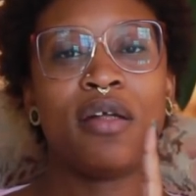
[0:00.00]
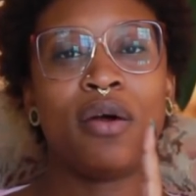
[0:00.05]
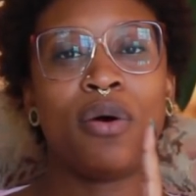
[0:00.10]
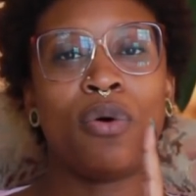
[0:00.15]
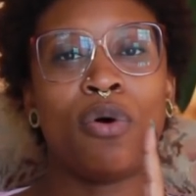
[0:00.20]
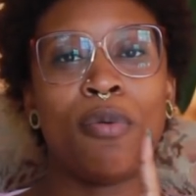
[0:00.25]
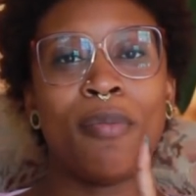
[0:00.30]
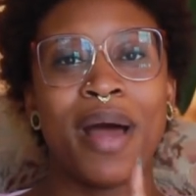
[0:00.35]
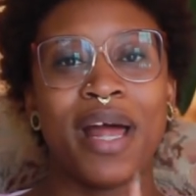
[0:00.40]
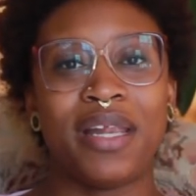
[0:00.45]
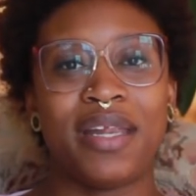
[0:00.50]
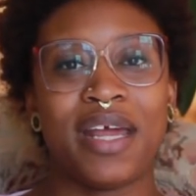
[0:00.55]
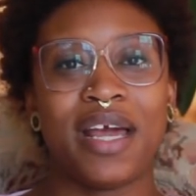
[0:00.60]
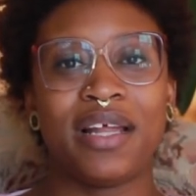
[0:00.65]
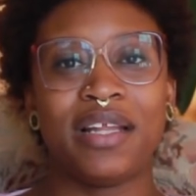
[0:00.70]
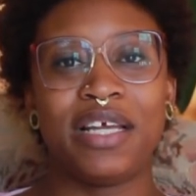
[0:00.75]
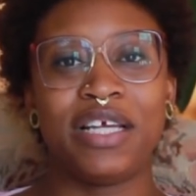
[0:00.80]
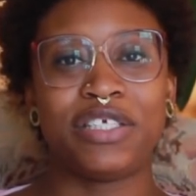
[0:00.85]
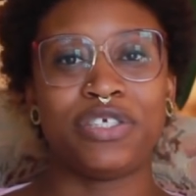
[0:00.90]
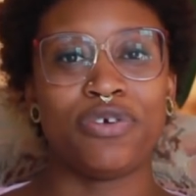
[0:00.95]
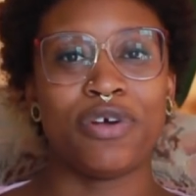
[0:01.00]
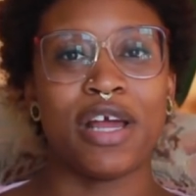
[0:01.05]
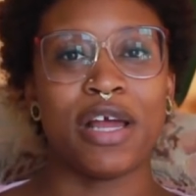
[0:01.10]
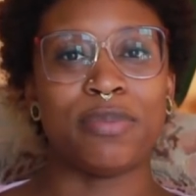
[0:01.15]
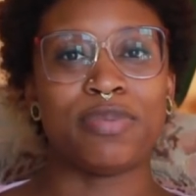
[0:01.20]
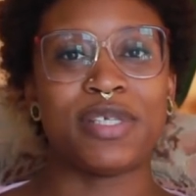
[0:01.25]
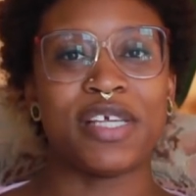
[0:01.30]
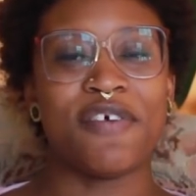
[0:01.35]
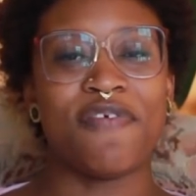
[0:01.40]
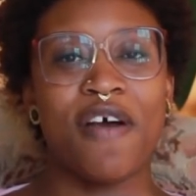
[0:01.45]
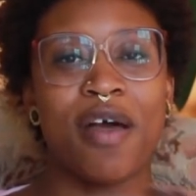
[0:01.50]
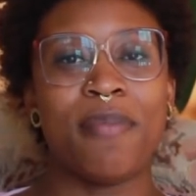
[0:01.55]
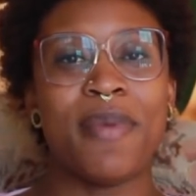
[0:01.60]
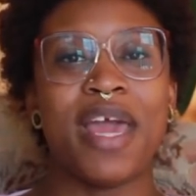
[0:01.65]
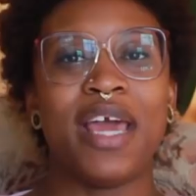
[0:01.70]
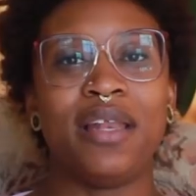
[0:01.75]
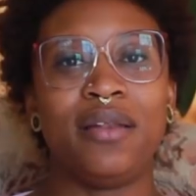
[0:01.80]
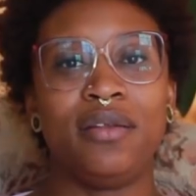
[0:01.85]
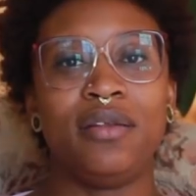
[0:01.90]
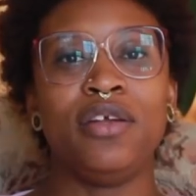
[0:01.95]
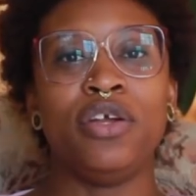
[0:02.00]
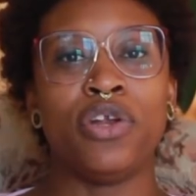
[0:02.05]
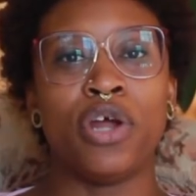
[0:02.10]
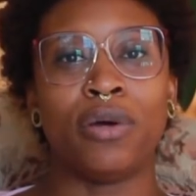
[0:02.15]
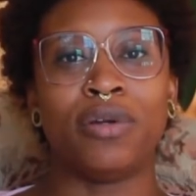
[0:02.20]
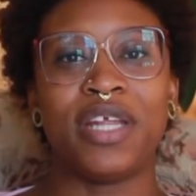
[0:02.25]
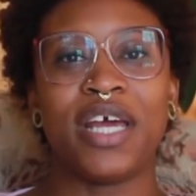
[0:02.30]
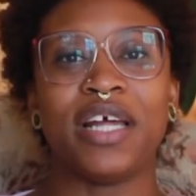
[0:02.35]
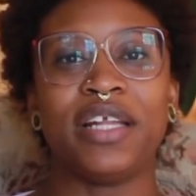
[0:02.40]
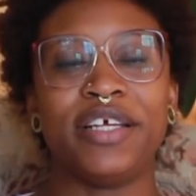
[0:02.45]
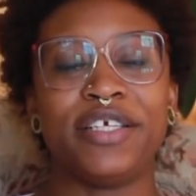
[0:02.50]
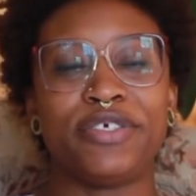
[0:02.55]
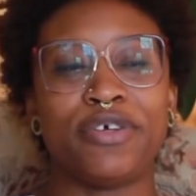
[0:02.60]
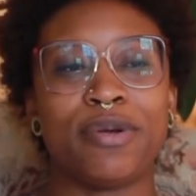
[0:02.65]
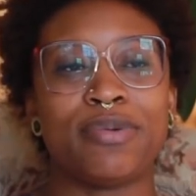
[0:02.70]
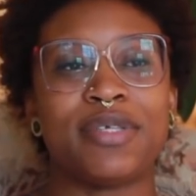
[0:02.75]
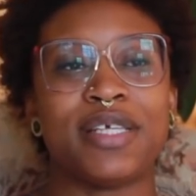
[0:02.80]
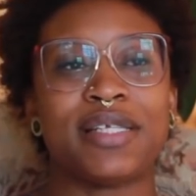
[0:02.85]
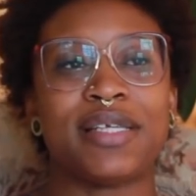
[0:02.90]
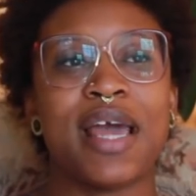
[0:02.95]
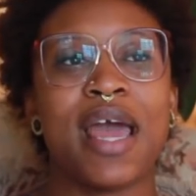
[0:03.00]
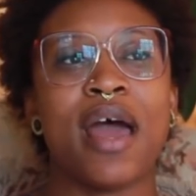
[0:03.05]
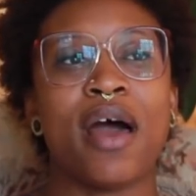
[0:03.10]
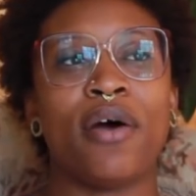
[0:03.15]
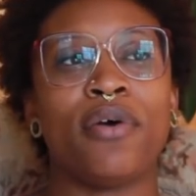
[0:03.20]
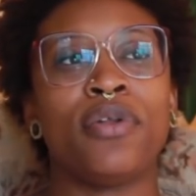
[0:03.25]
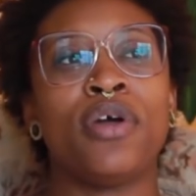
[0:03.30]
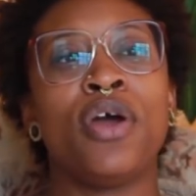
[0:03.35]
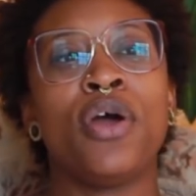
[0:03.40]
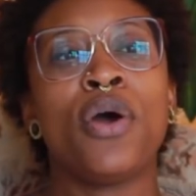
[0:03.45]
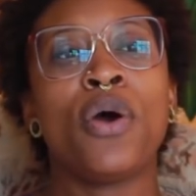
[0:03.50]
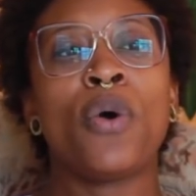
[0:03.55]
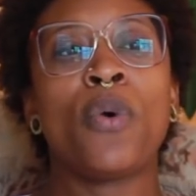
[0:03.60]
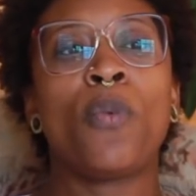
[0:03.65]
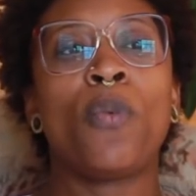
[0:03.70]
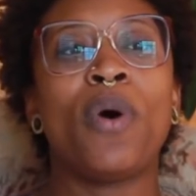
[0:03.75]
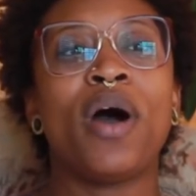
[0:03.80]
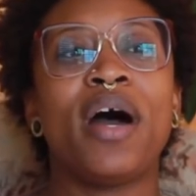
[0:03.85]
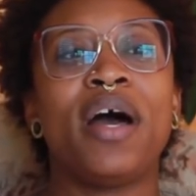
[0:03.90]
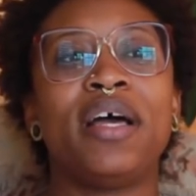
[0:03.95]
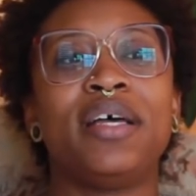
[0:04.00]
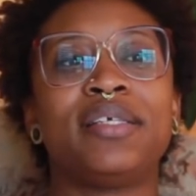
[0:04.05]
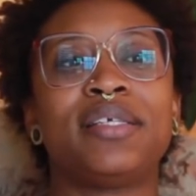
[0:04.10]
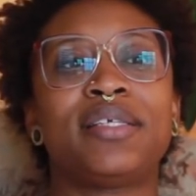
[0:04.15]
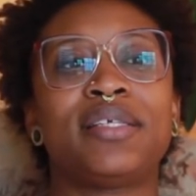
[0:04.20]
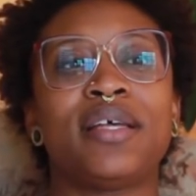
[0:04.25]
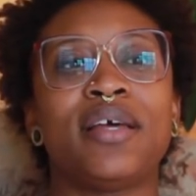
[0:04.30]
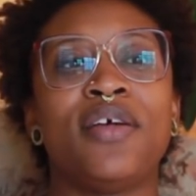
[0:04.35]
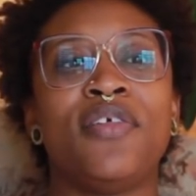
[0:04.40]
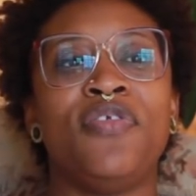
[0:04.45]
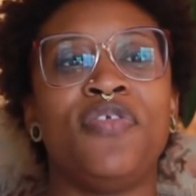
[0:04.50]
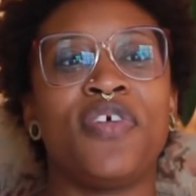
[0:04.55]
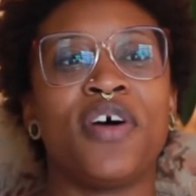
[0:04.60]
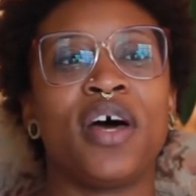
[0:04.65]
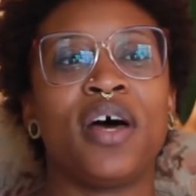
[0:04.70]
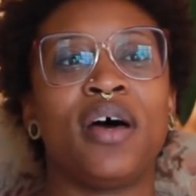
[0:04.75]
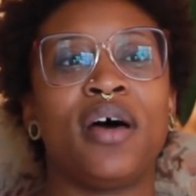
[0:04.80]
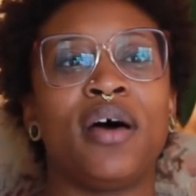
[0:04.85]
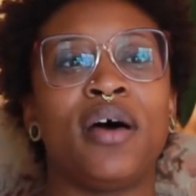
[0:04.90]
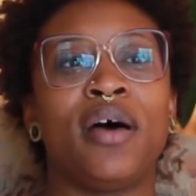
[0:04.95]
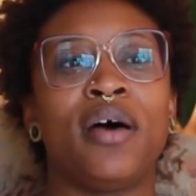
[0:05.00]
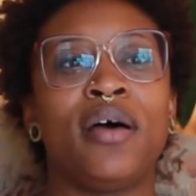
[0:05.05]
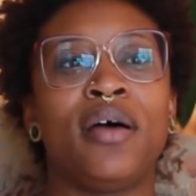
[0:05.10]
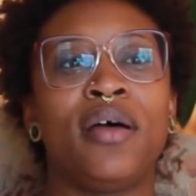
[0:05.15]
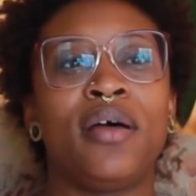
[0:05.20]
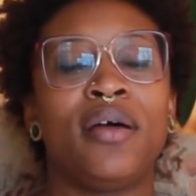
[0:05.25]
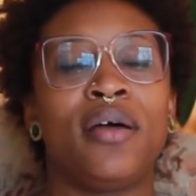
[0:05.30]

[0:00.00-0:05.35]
on my daily trips, if I made, you know, daily trips to town, was the